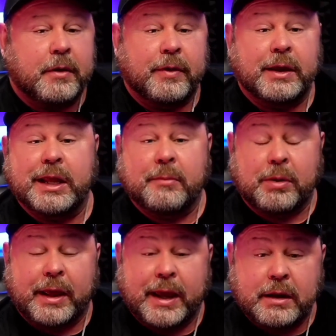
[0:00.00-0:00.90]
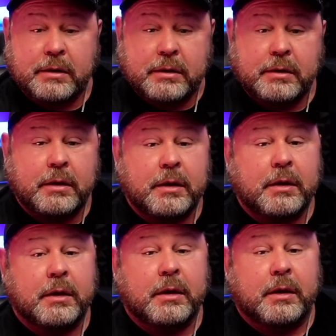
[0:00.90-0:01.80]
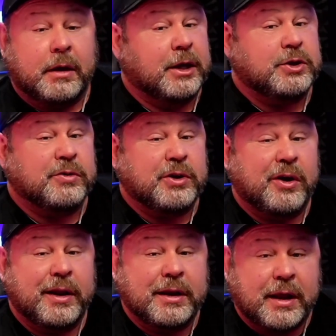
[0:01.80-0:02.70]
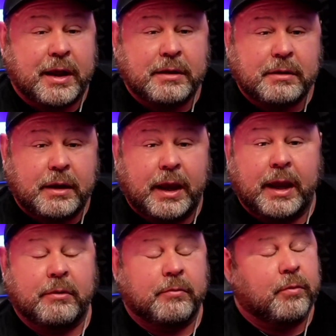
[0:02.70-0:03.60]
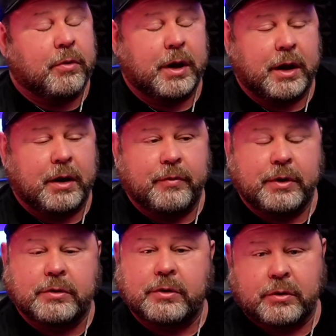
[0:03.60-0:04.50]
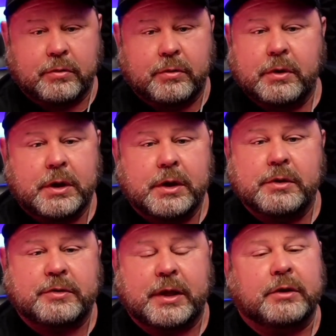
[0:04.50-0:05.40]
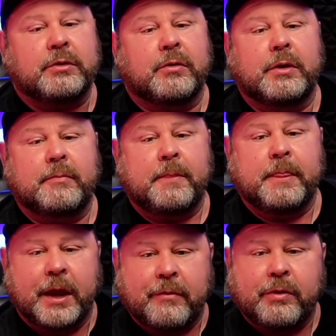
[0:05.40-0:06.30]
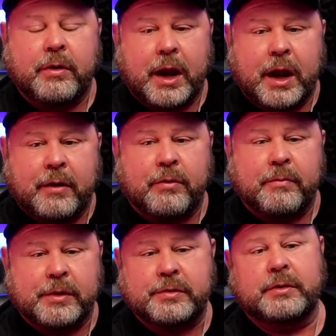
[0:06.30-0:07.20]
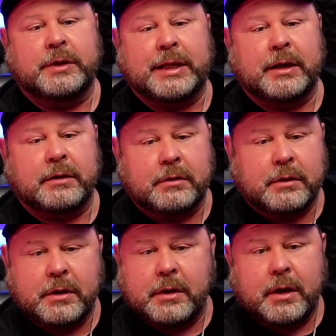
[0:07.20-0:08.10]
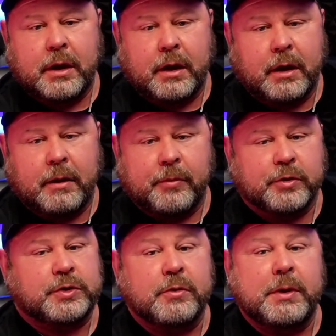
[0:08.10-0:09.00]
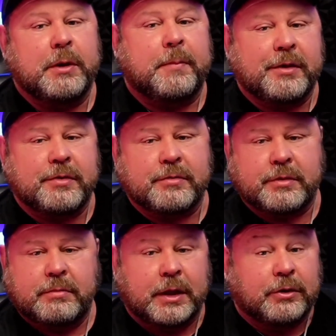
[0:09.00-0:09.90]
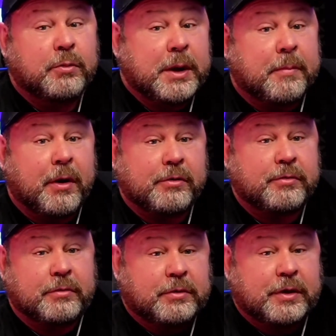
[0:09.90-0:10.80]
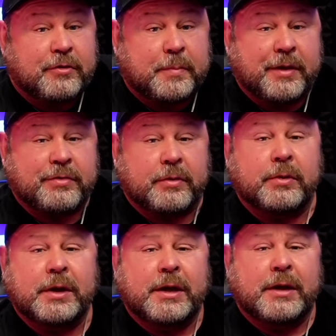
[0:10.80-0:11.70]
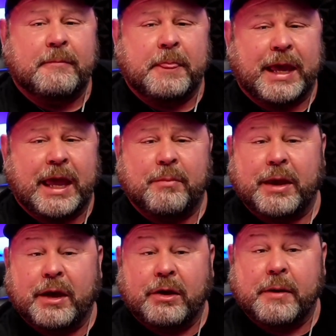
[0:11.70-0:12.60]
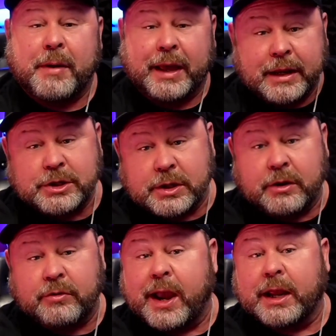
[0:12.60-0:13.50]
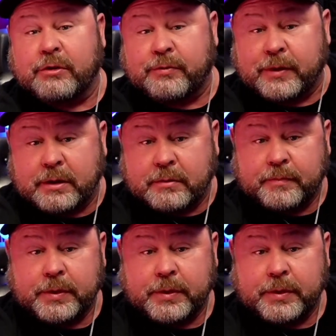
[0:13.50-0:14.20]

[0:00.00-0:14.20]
Then get a plan, get your turn-in date, and whatever you do, stick to it. Never, ever miss a date. There's too many pieces and too many parts to this puzzle that can't be held up by an engineer dragging his feet.